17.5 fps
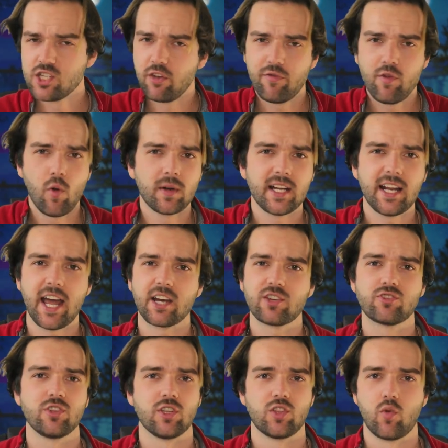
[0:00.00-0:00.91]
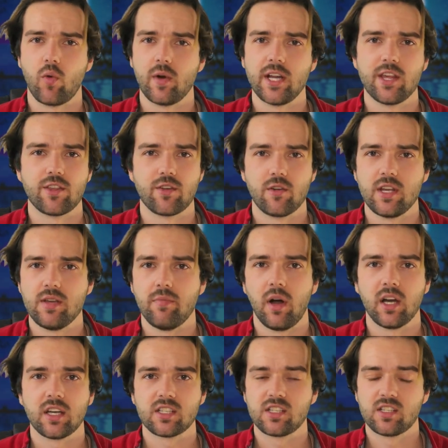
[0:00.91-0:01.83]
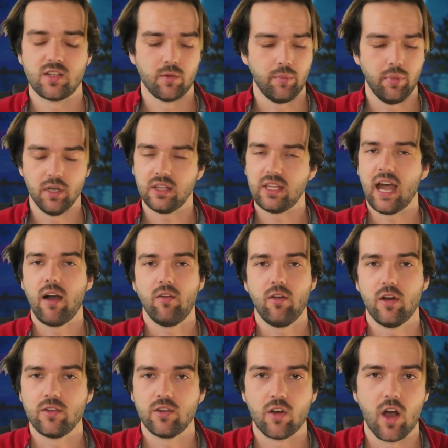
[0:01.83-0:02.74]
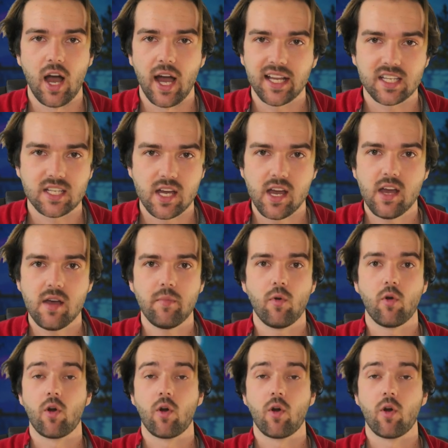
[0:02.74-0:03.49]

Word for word: So if you want an extra 20, 30 bucks to put down on your hot tub,